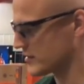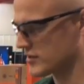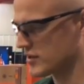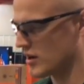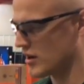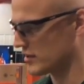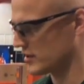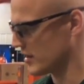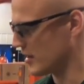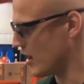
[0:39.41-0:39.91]

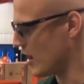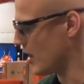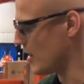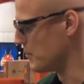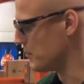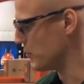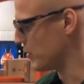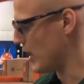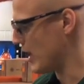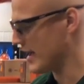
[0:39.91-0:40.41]
called an up
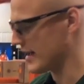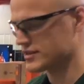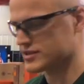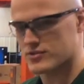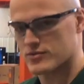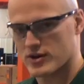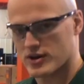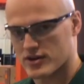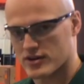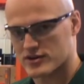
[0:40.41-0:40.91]
blast
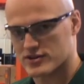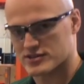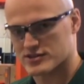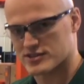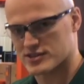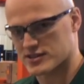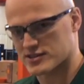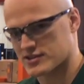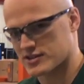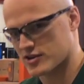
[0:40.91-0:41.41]

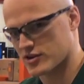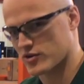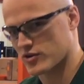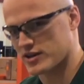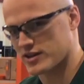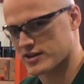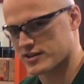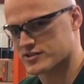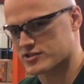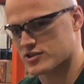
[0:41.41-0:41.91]
360 degree
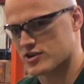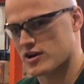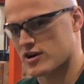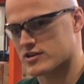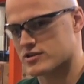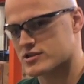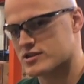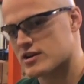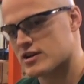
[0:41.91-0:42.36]
discharge.